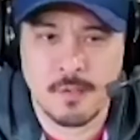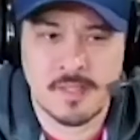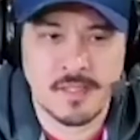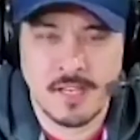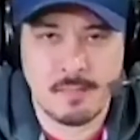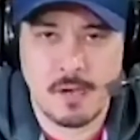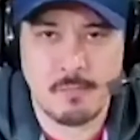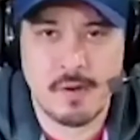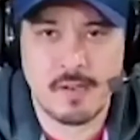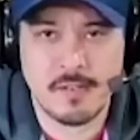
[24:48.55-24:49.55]
okay. thing that I
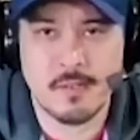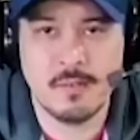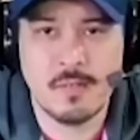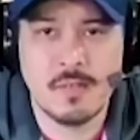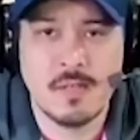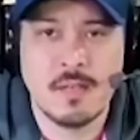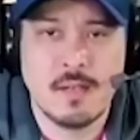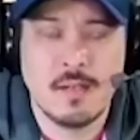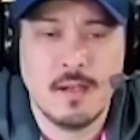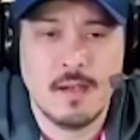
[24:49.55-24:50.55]
bought brand new.
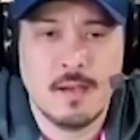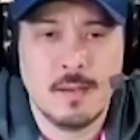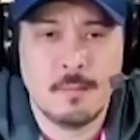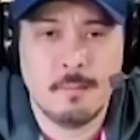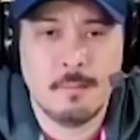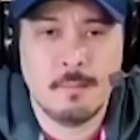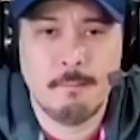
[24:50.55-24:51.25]
Um,